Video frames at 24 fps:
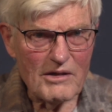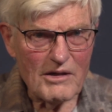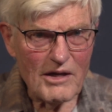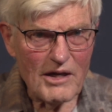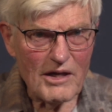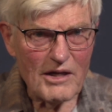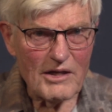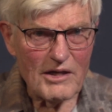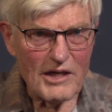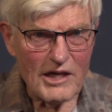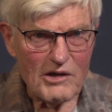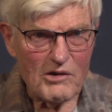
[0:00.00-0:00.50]

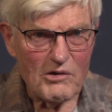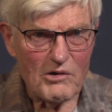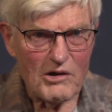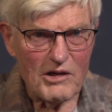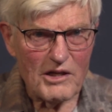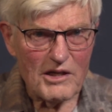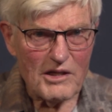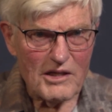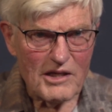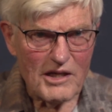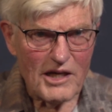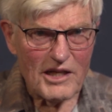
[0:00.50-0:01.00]
And I call
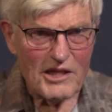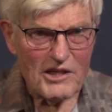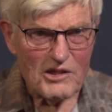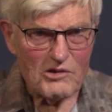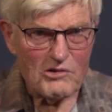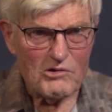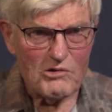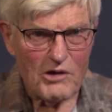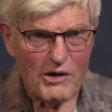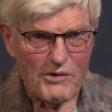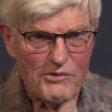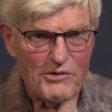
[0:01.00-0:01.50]
it
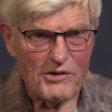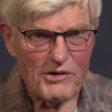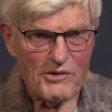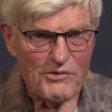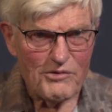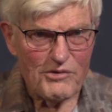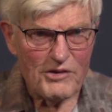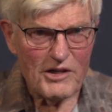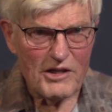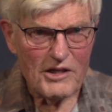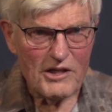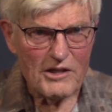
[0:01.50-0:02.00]
catastrophic
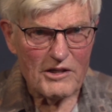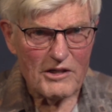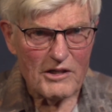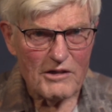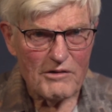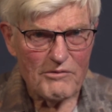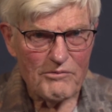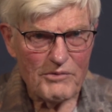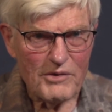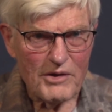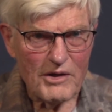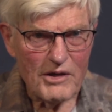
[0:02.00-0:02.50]
failure.
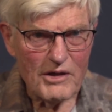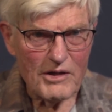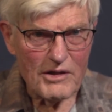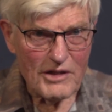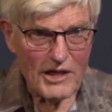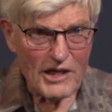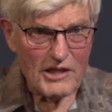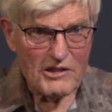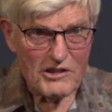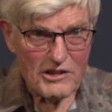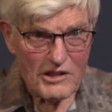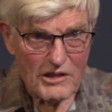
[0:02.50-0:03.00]

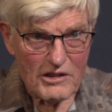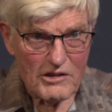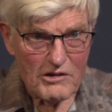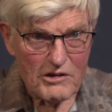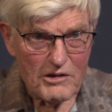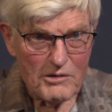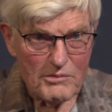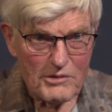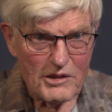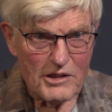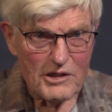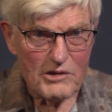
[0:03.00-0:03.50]
That's the
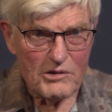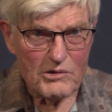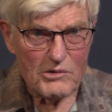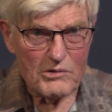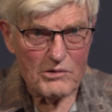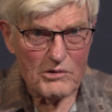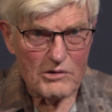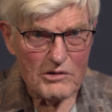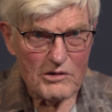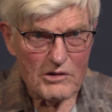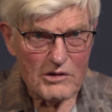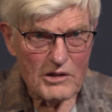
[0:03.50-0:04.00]
term they
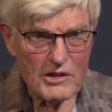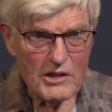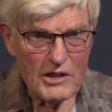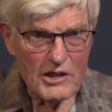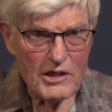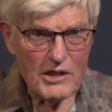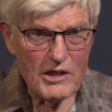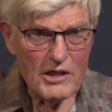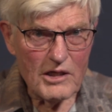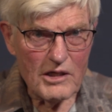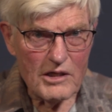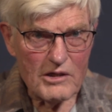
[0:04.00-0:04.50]
use.
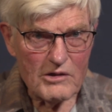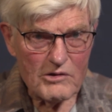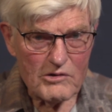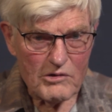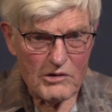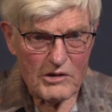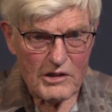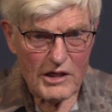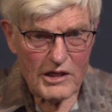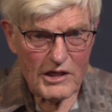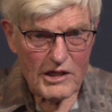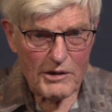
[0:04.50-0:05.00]

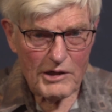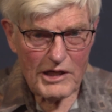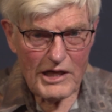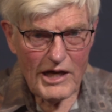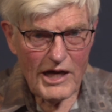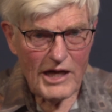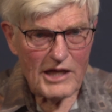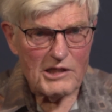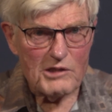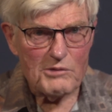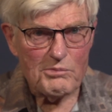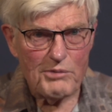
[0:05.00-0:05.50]
So then a
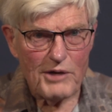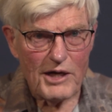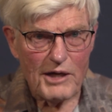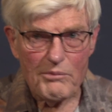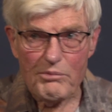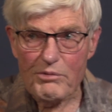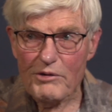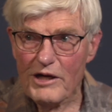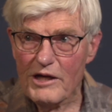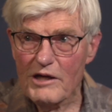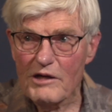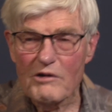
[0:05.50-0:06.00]
gas
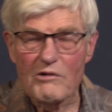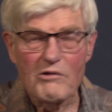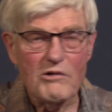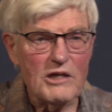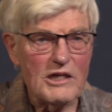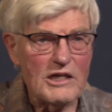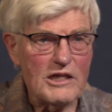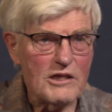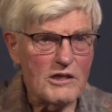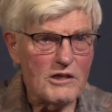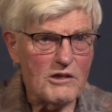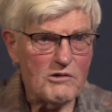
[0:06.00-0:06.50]
pipeline
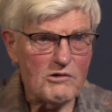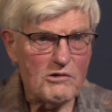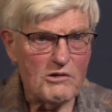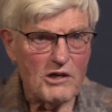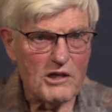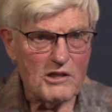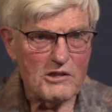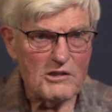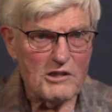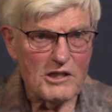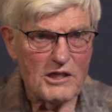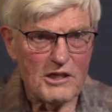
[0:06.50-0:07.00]
running
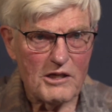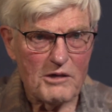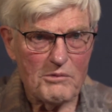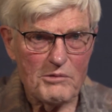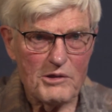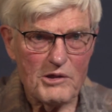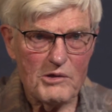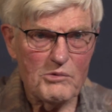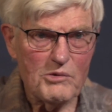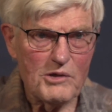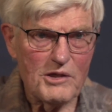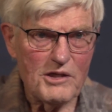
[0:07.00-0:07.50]
across here,
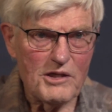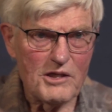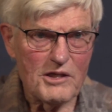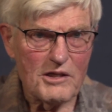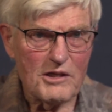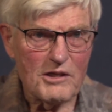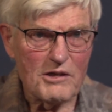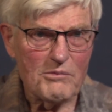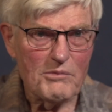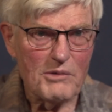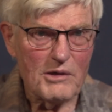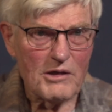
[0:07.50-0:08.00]
between here
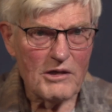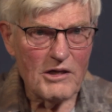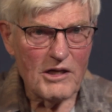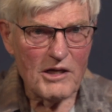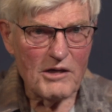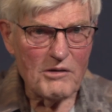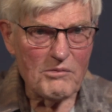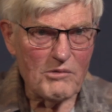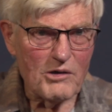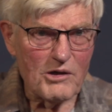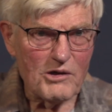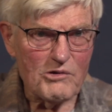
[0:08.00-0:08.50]
and
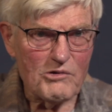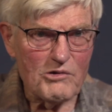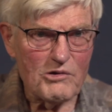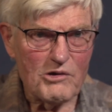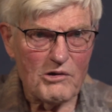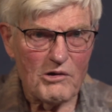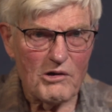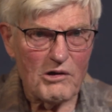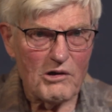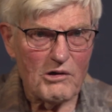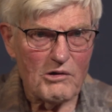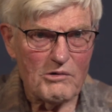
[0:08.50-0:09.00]

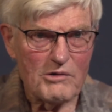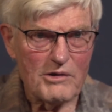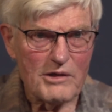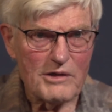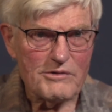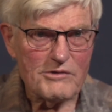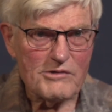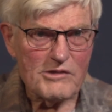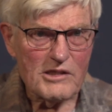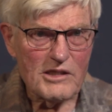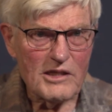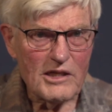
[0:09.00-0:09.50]
Montreal or
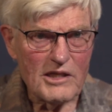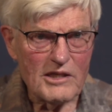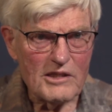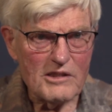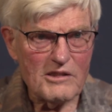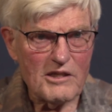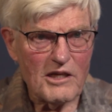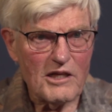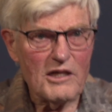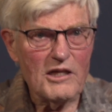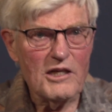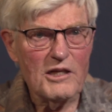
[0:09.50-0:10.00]
wherever,
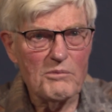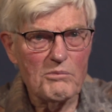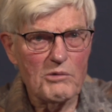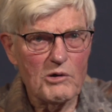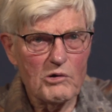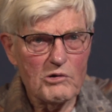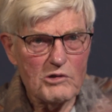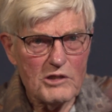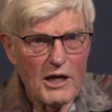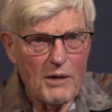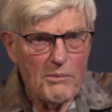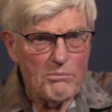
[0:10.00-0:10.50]
suddenly
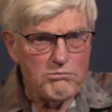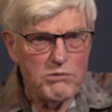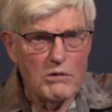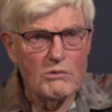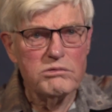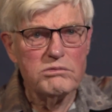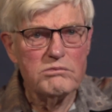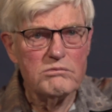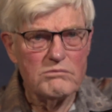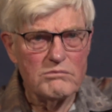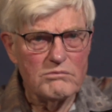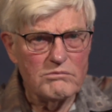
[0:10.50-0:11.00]
blows up,
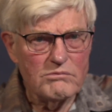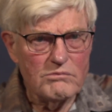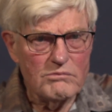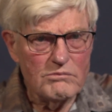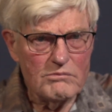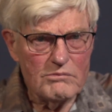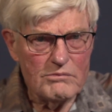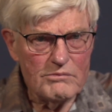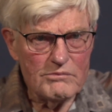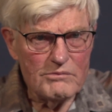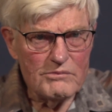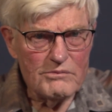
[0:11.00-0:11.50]
boom!
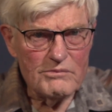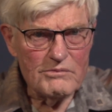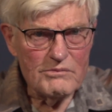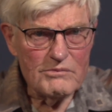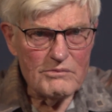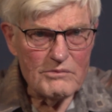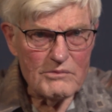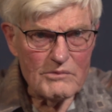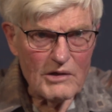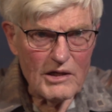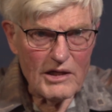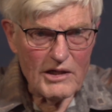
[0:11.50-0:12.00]

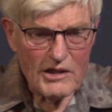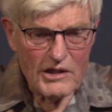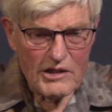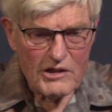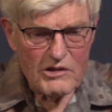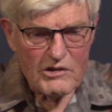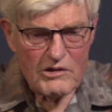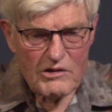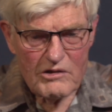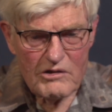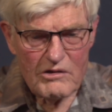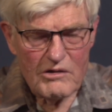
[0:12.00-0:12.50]
And
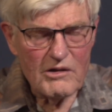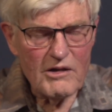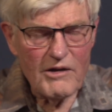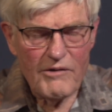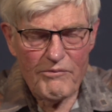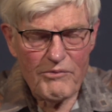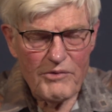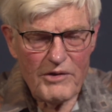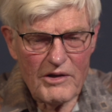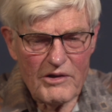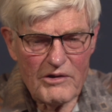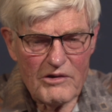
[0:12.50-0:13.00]
it's
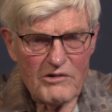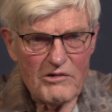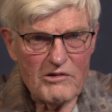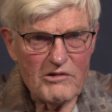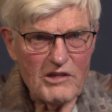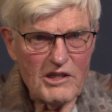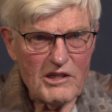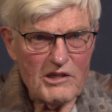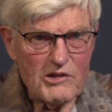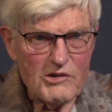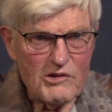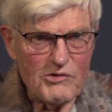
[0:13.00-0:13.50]

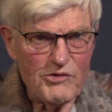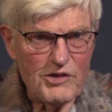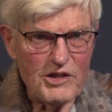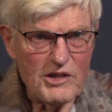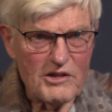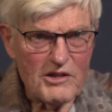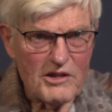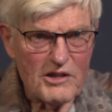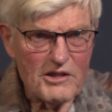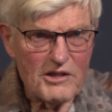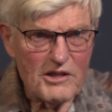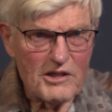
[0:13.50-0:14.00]
6
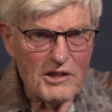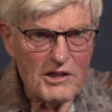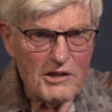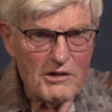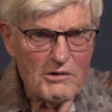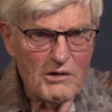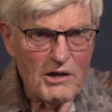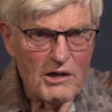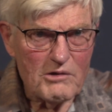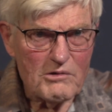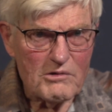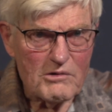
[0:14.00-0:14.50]
feet under the
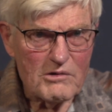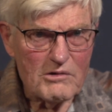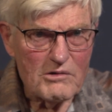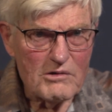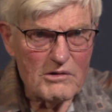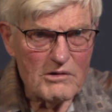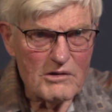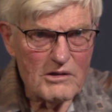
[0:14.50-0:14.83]
ground.